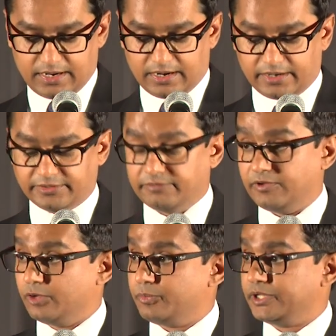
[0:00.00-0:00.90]
are
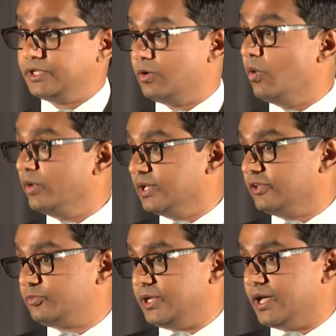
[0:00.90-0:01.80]
developing their own
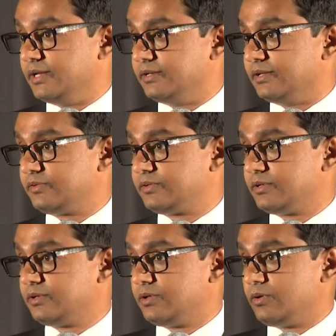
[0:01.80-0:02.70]
LSPI test,
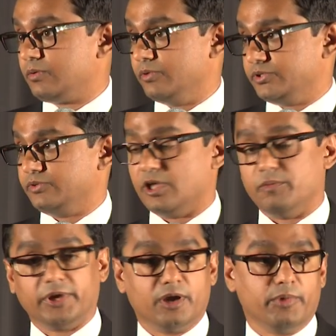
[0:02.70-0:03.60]
which is
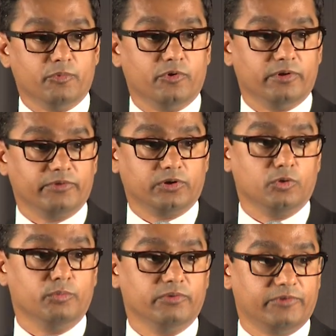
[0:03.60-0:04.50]
now becoming more of a
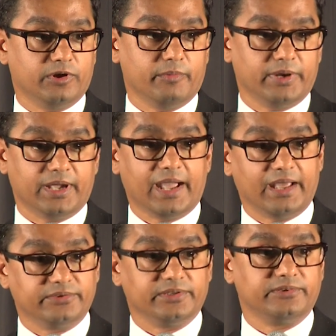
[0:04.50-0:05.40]
global phenomena
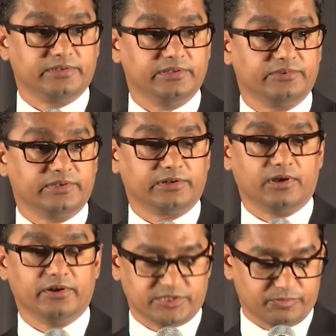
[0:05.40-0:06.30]
as this
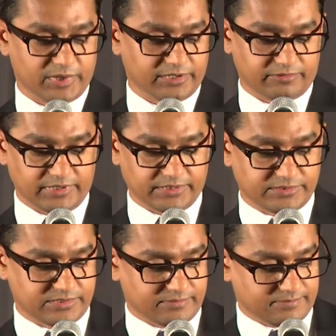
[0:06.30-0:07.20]
technology
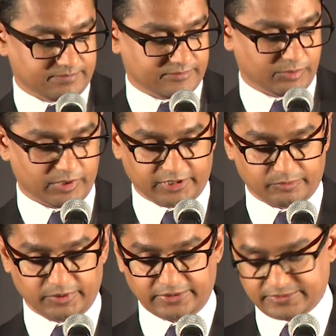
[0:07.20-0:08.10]
penetrates the
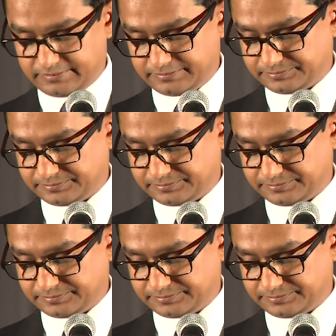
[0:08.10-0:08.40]
marketplace.